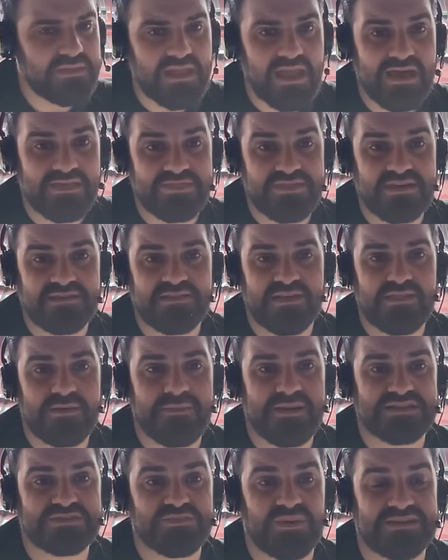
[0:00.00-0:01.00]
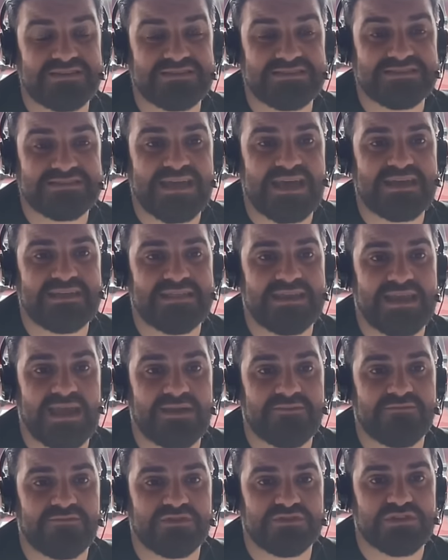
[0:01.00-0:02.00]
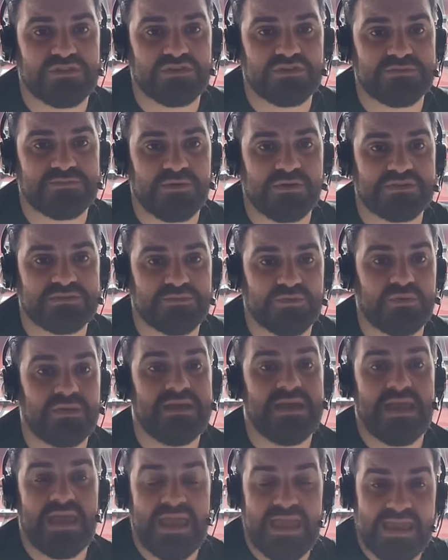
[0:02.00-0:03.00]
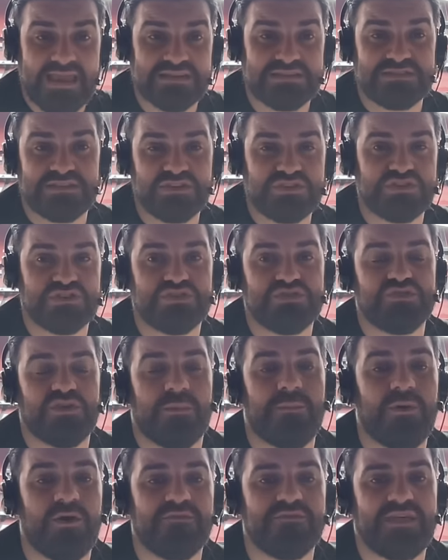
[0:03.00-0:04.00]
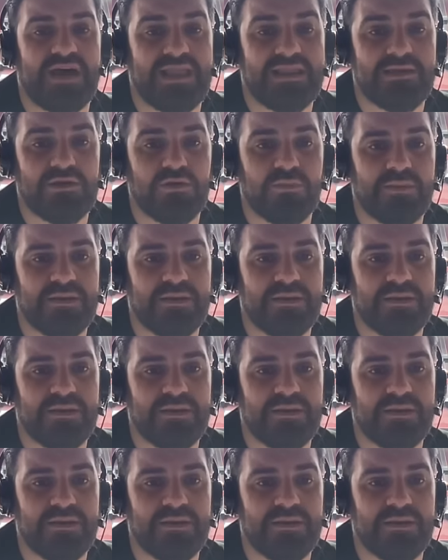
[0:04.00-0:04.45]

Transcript: and think that the best way to stay in the game for as long as possible is to just drop off that little